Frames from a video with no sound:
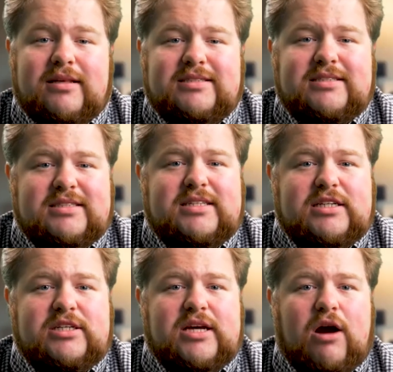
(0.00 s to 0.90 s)
This is
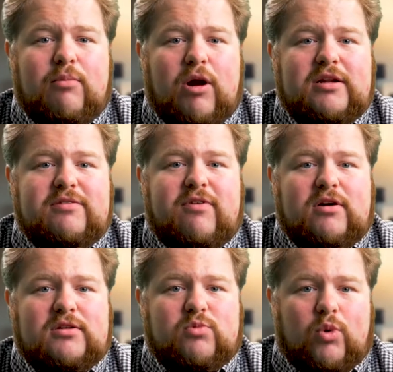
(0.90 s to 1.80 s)
essentially how marketing
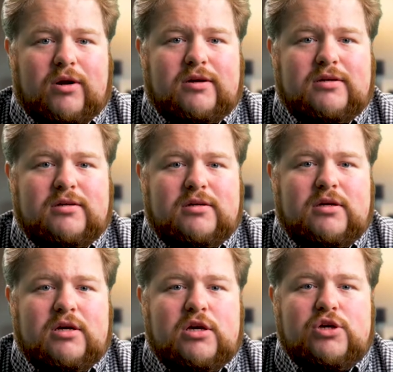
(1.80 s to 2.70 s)
funnels work.
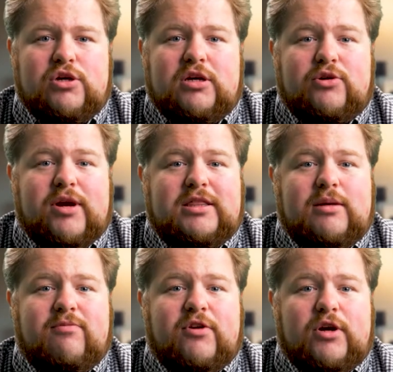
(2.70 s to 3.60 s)
You can create
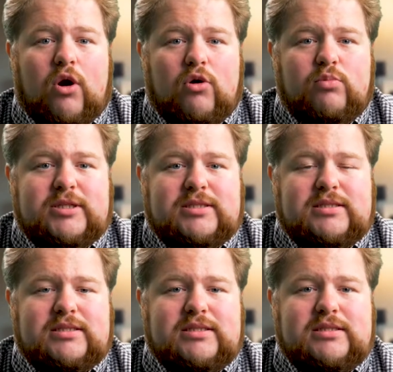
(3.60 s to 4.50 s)
them for your own
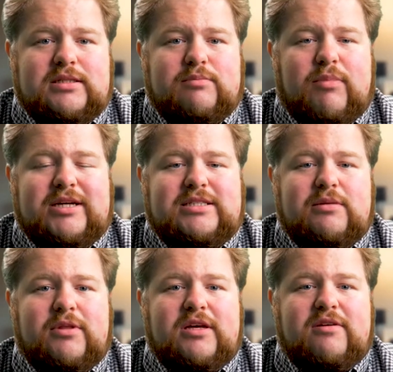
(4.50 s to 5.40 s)
businesses by
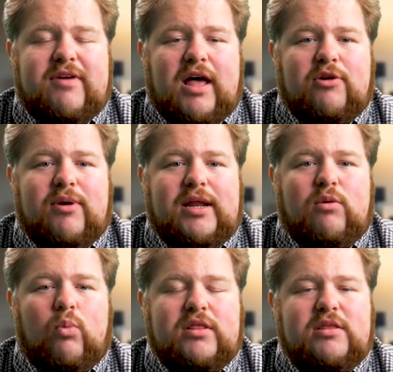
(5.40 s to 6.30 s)
simply
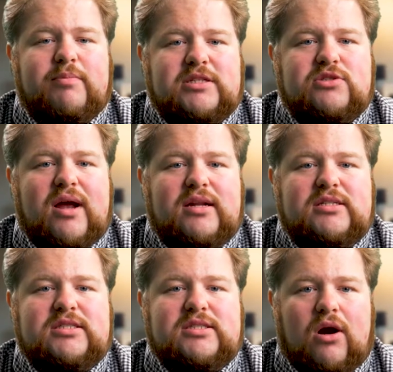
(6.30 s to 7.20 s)
evaluating what the best
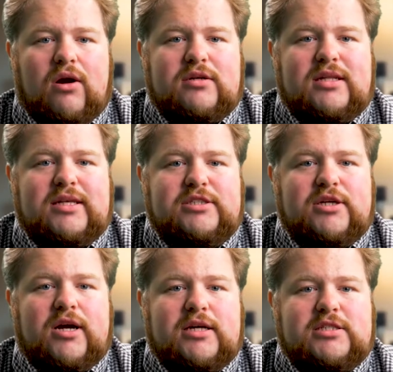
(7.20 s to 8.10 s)
strategies are to lead
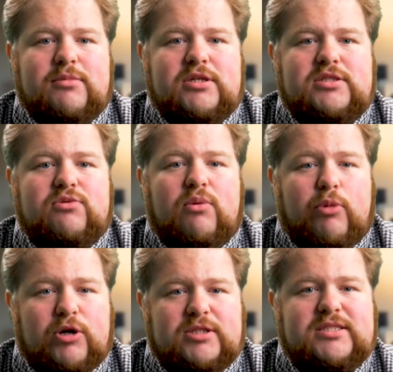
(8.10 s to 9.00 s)
your customers to a
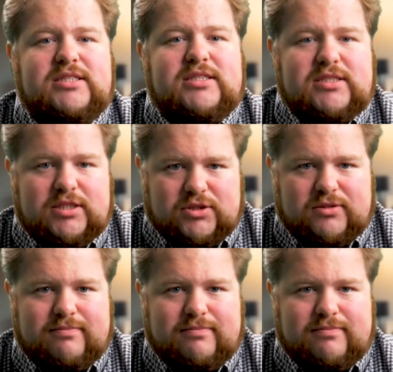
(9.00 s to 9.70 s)
purchasing decision.